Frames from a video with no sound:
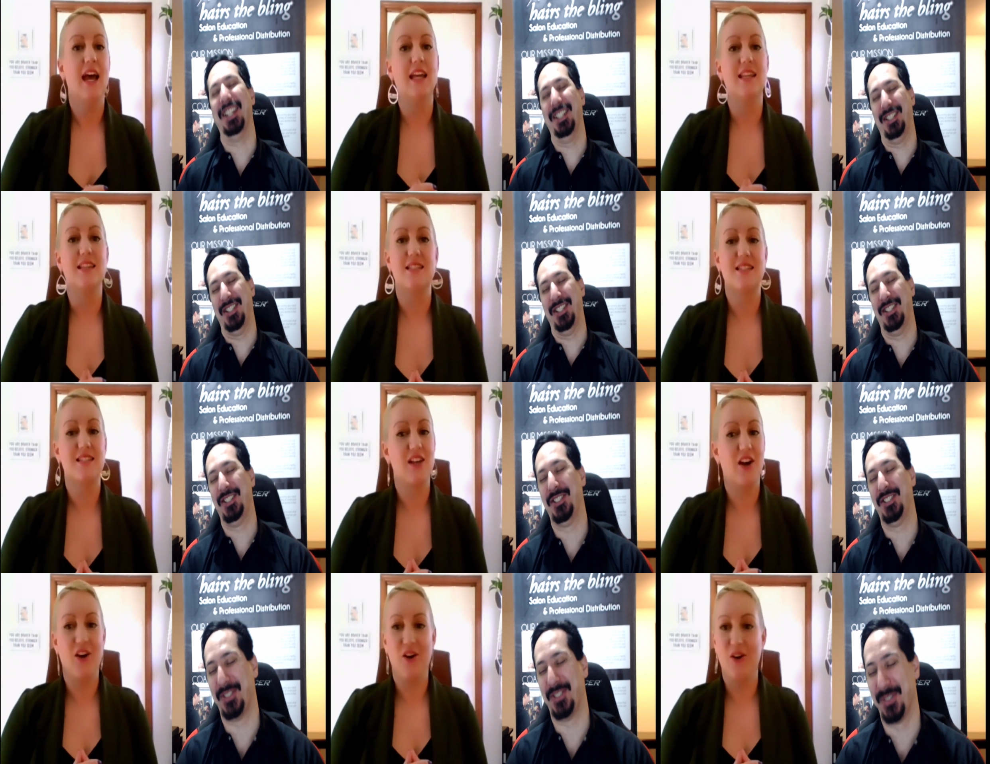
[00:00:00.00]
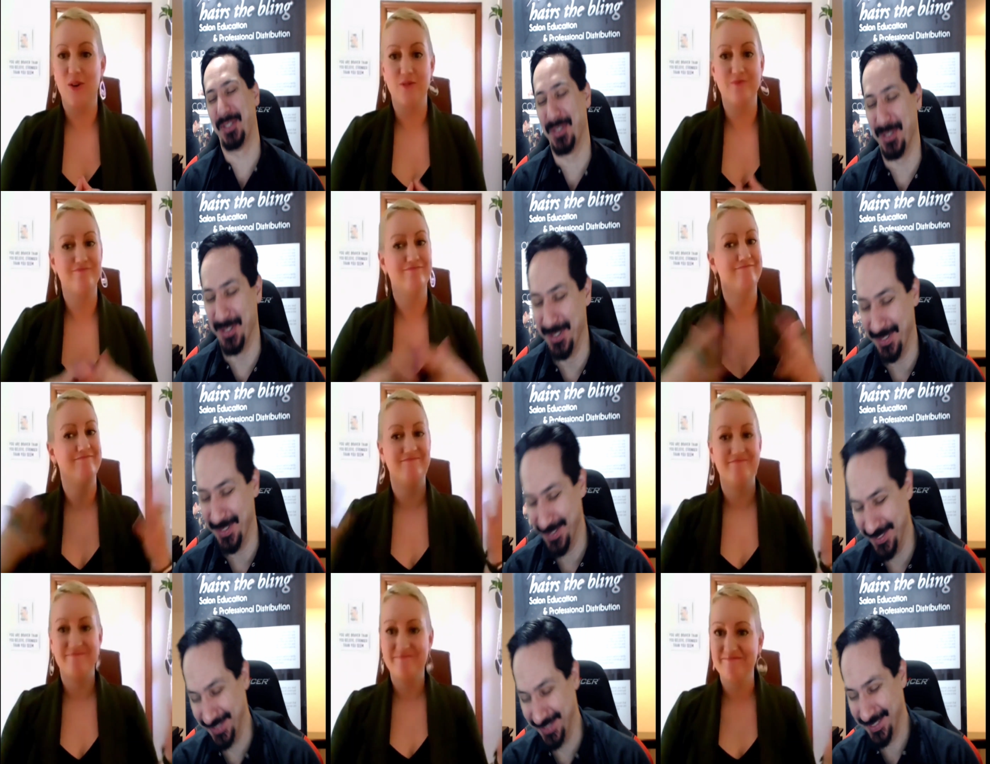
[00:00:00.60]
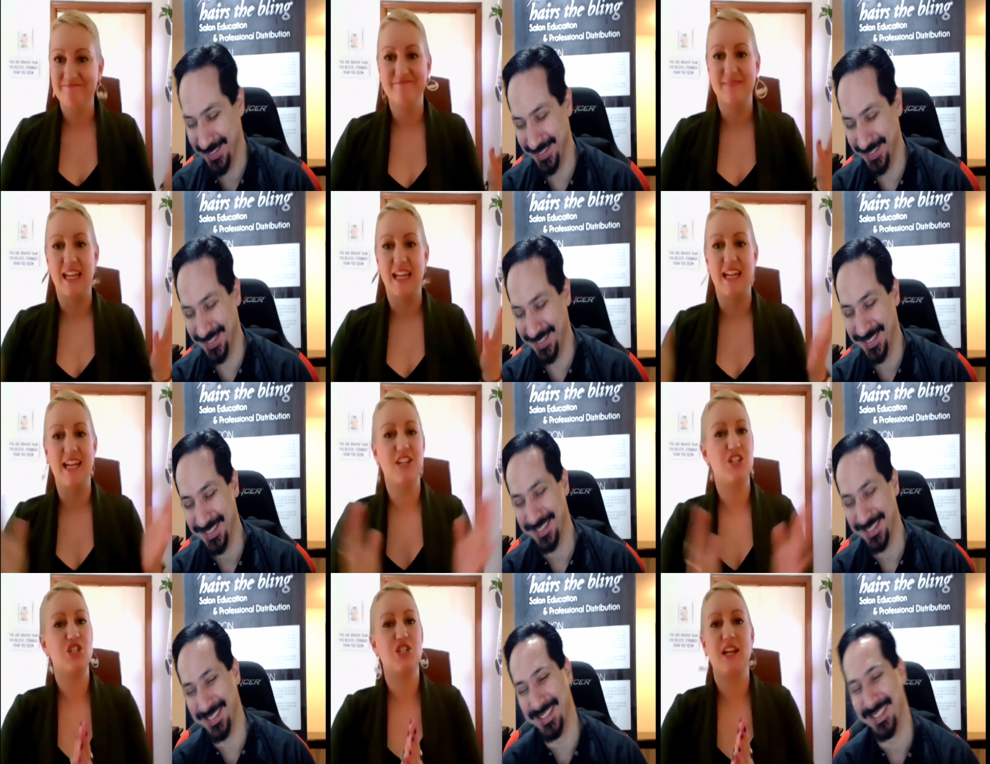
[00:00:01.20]
Speaker 1: and so
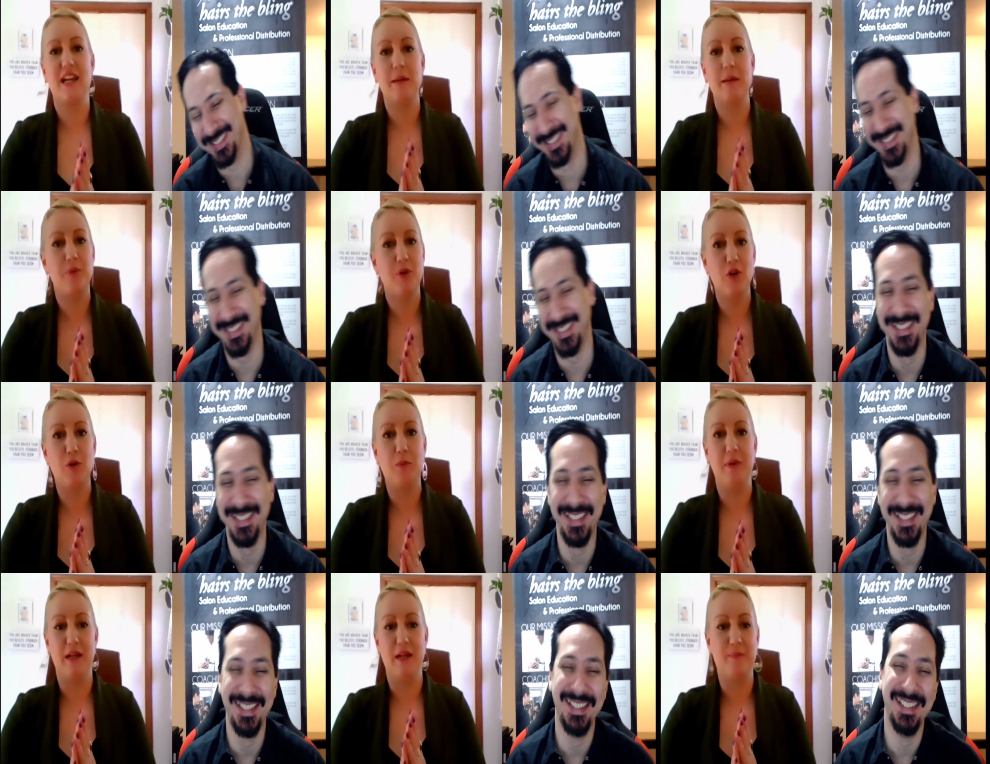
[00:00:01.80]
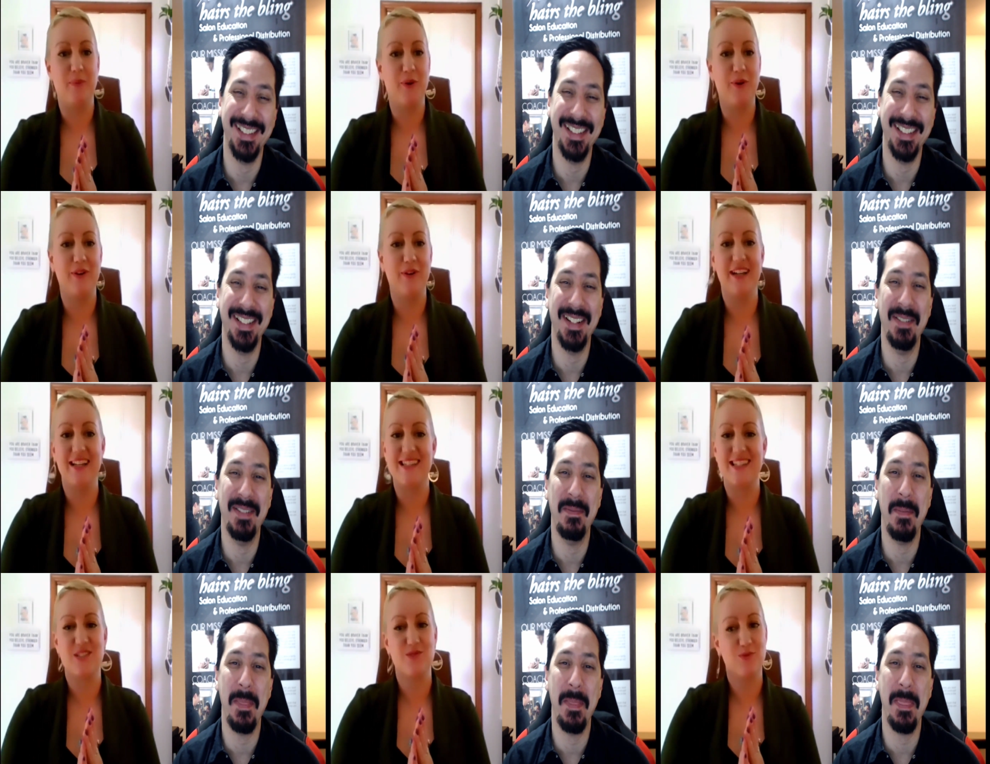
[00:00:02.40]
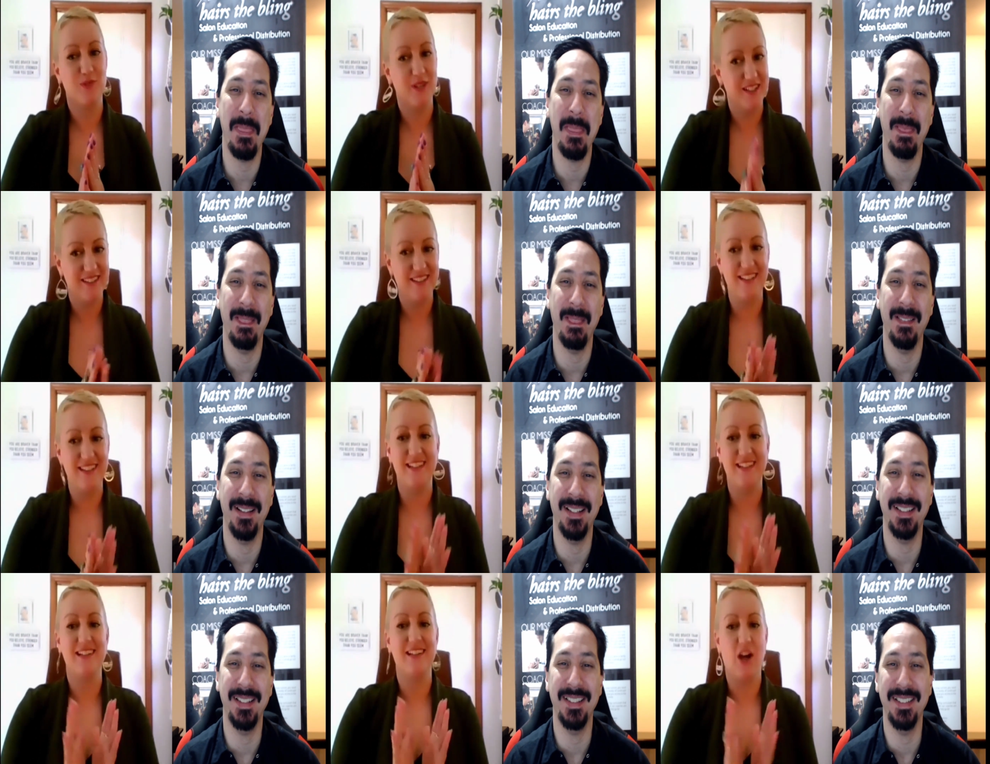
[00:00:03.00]
it's shampoo, people. It's
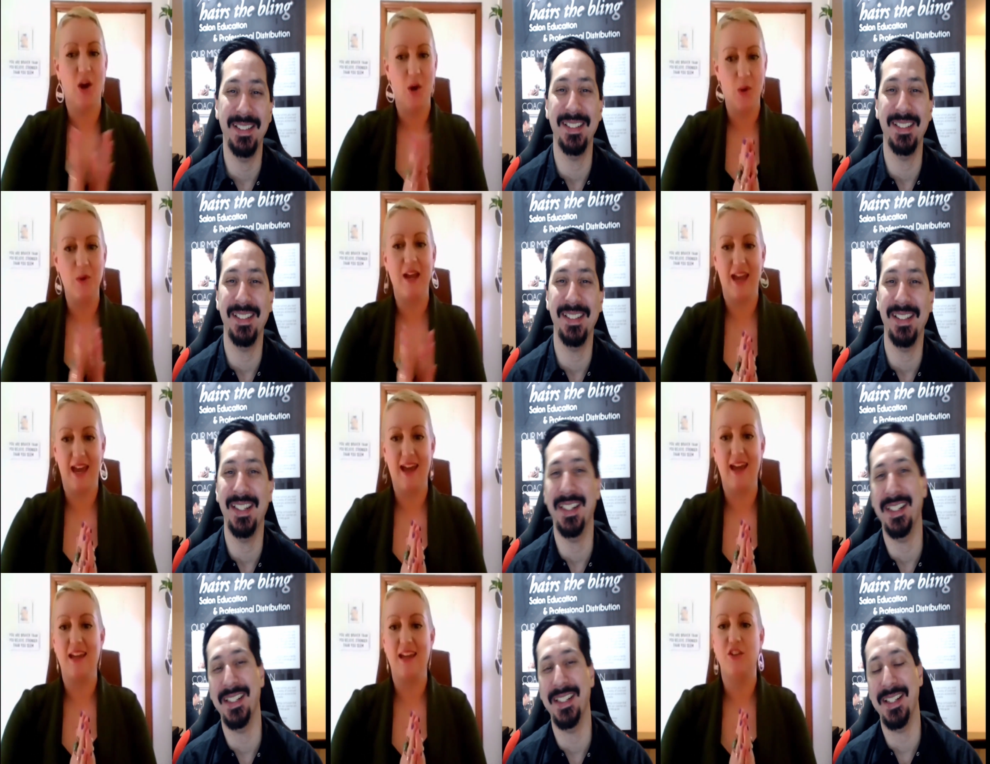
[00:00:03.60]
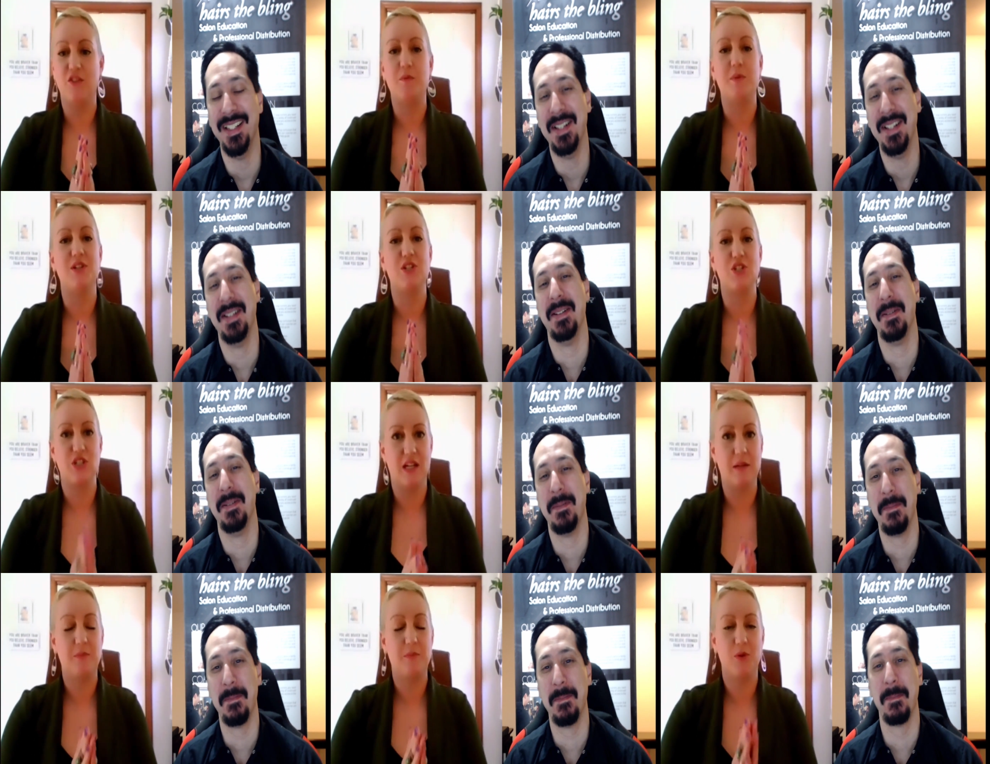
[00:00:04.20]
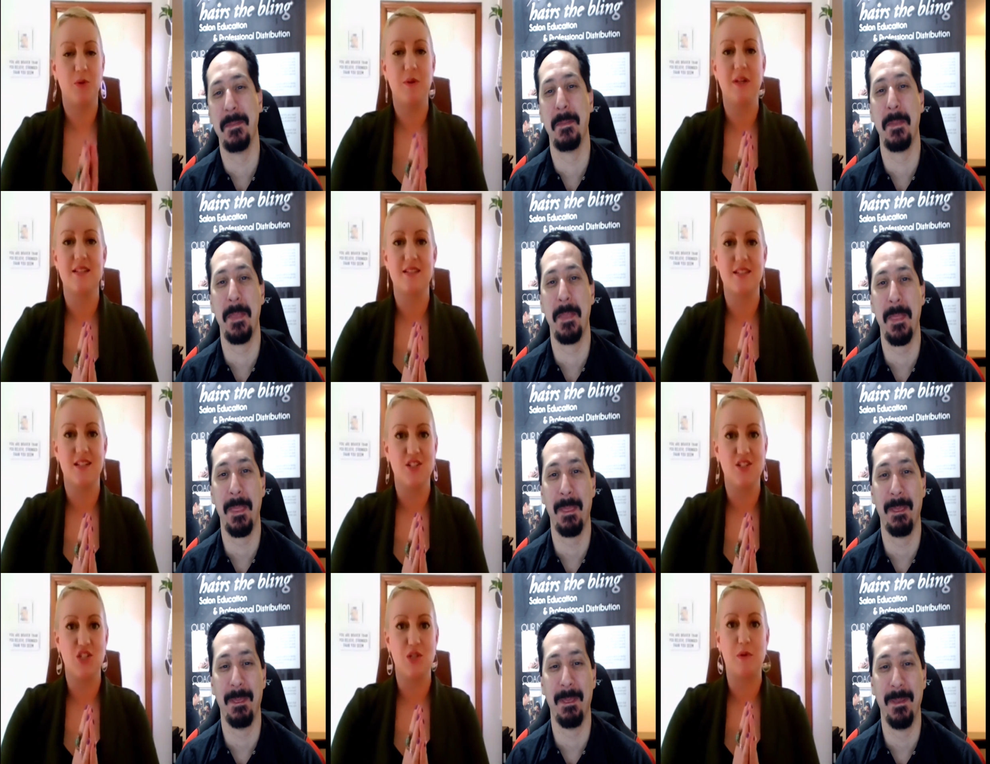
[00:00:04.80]
really okay. You've been shampooing
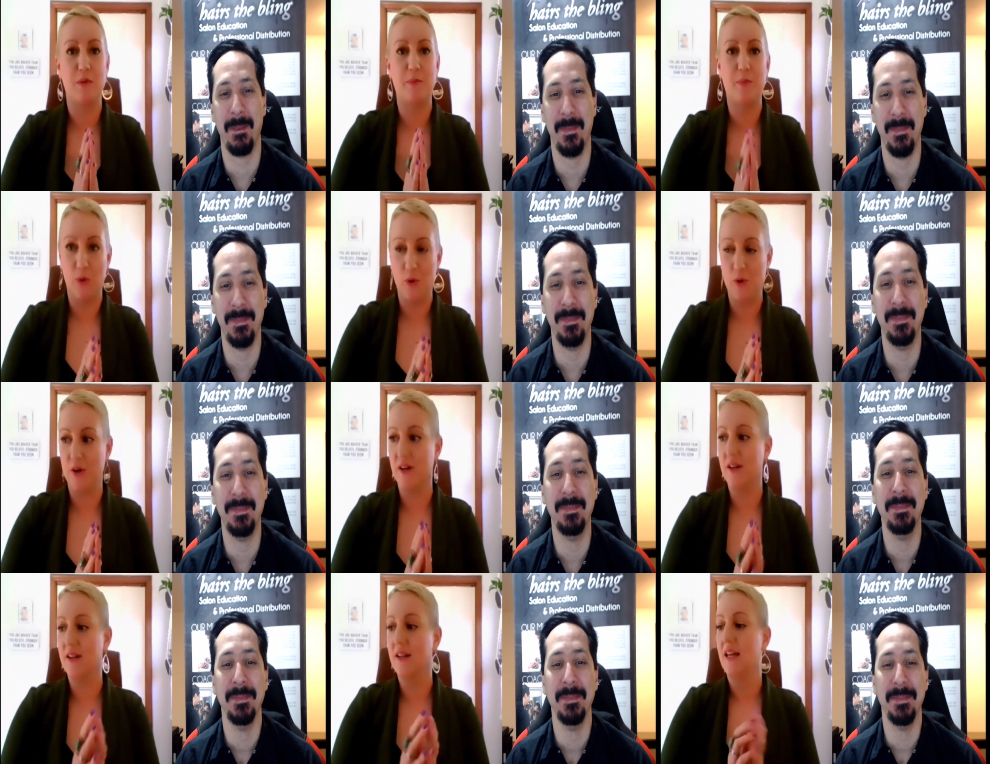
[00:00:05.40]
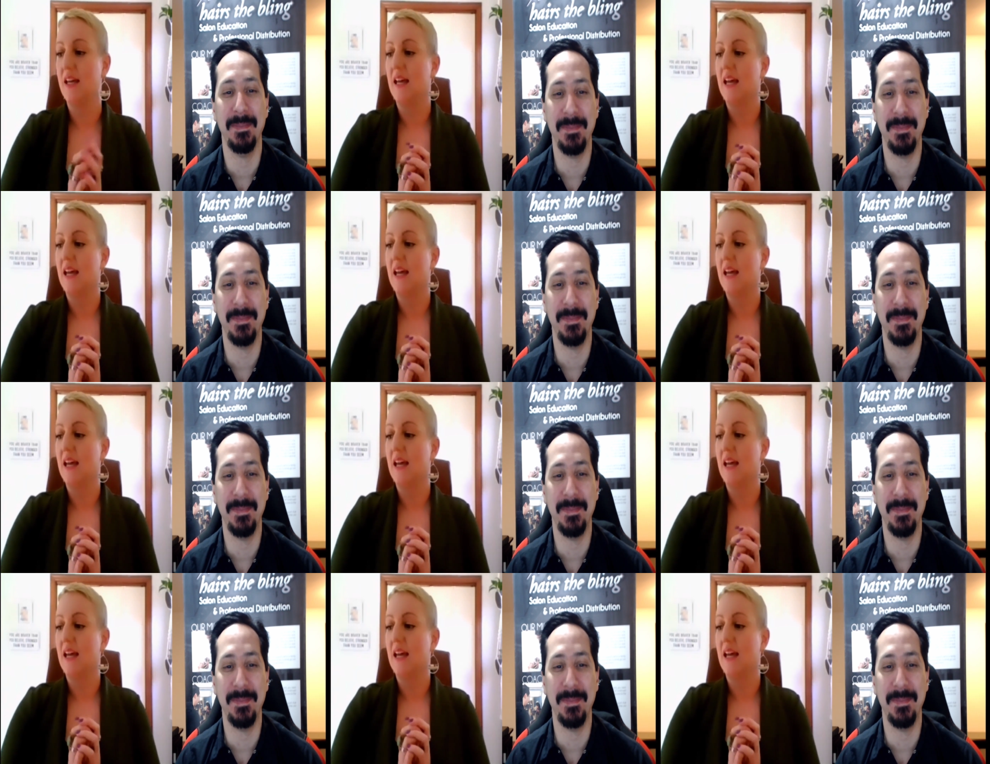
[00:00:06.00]
since you were born.